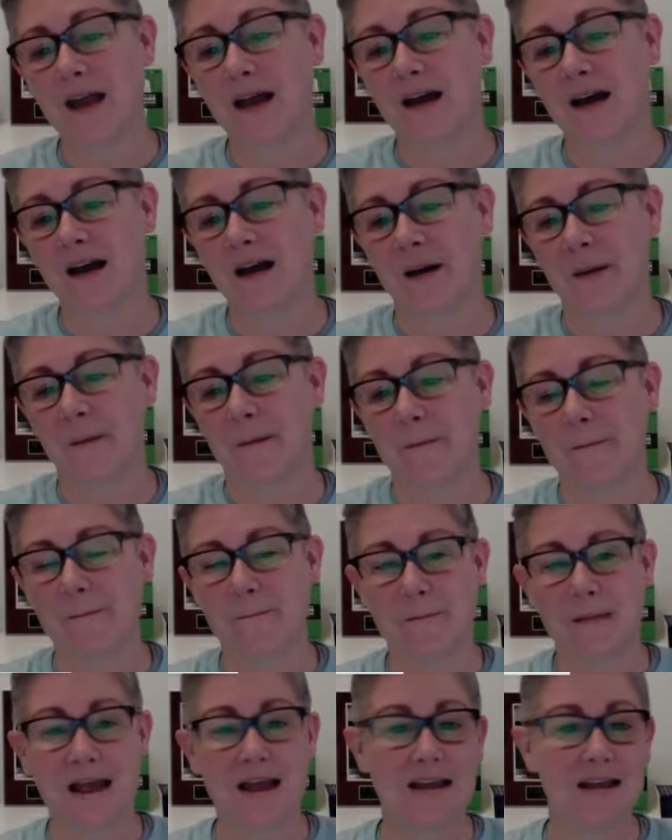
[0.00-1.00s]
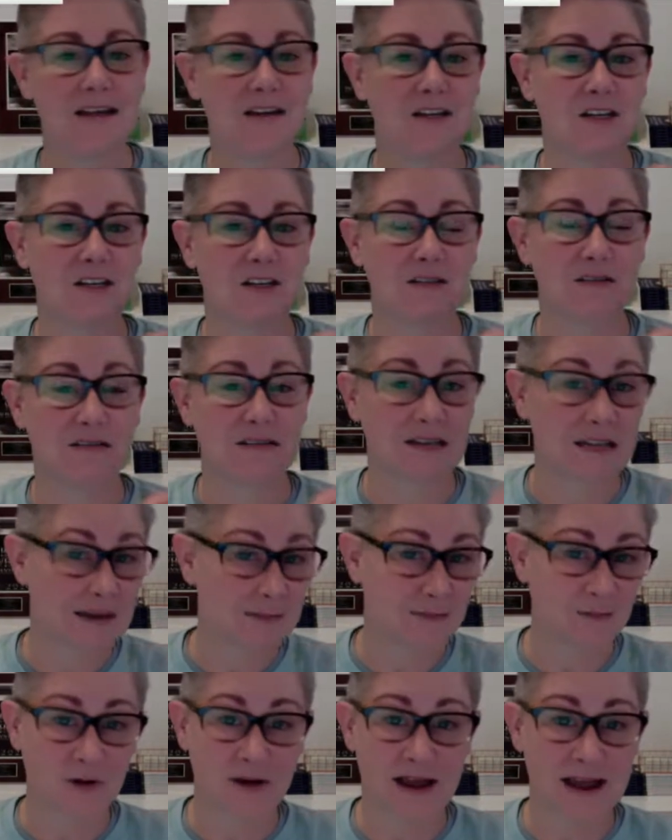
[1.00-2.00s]
um, hey,
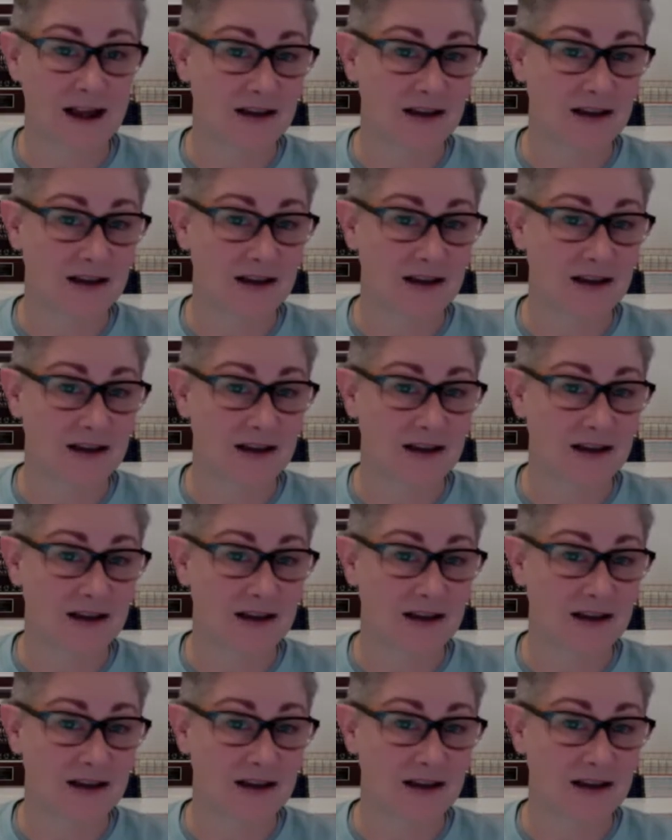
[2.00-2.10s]
keep